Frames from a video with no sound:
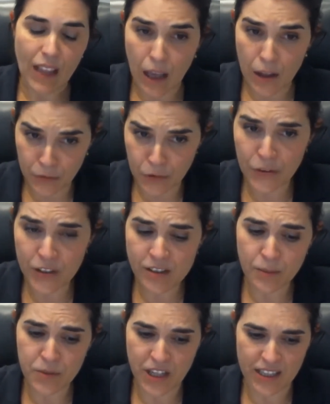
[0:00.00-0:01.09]
The first
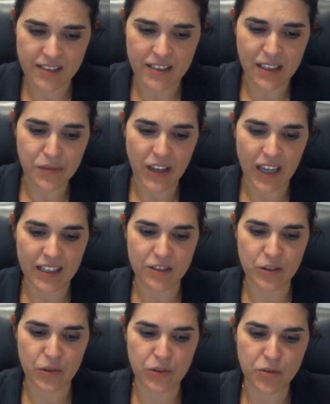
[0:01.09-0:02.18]
objective is
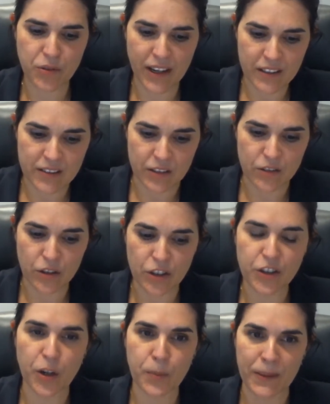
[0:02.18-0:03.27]
to strengthen the
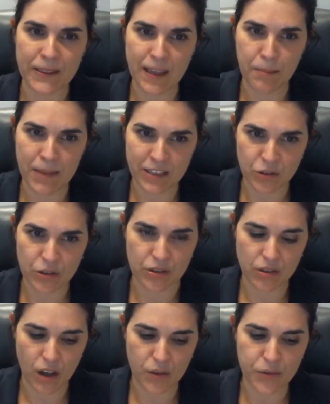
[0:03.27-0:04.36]
European
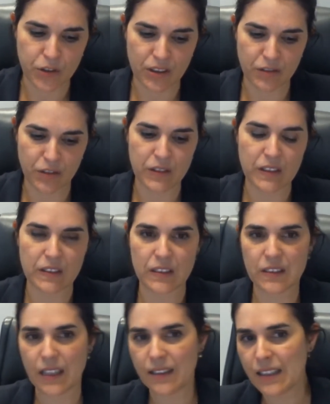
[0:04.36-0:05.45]
dimension of
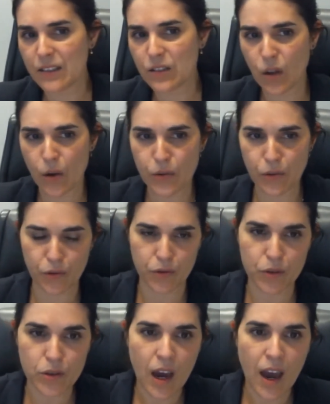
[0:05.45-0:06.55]
universities. And this goes
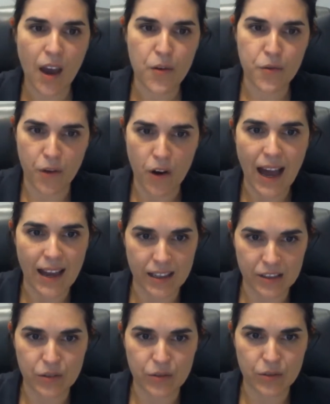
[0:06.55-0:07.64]
through 4
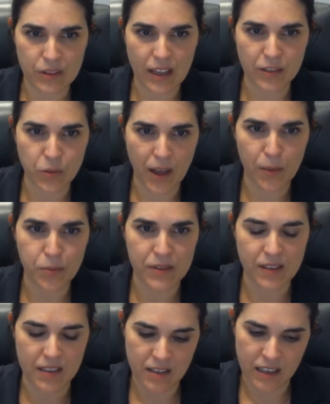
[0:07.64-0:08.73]
actions that we are
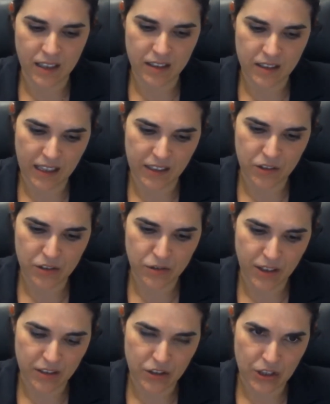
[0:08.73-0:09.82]
presenting in the
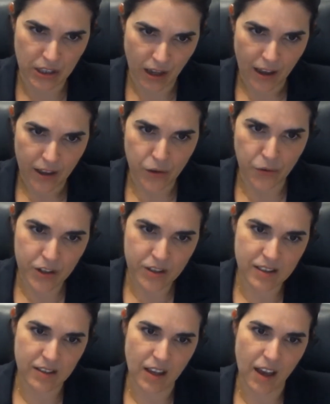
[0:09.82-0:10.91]
strategy. The
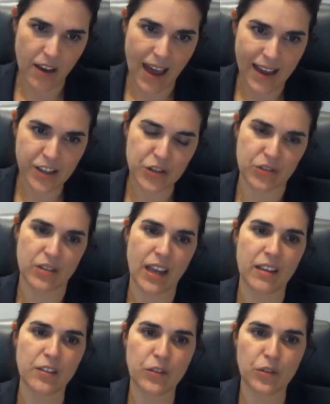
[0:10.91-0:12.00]
first action
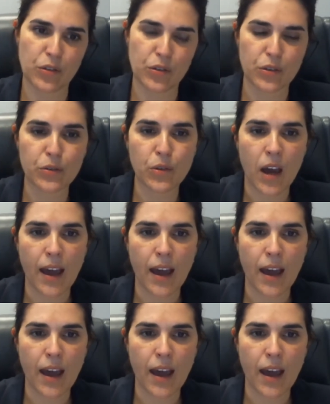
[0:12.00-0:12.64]
is to